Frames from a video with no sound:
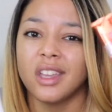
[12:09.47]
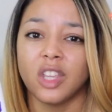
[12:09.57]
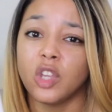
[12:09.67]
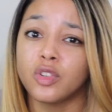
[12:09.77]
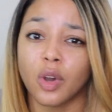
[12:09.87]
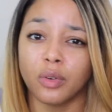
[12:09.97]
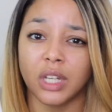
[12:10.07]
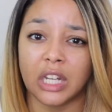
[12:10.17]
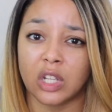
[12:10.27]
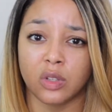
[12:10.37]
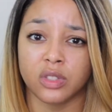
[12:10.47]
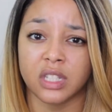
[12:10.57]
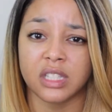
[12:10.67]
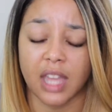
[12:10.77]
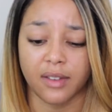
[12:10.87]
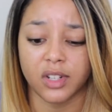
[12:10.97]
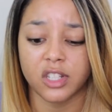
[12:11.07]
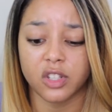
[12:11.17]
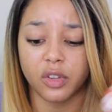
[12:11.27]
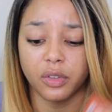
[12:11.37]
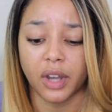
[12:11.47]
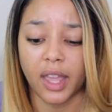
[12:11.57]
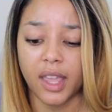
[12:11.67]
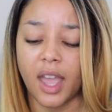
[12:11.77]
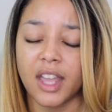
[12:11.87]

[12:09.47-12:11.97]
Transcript: you don't need to use this every single night.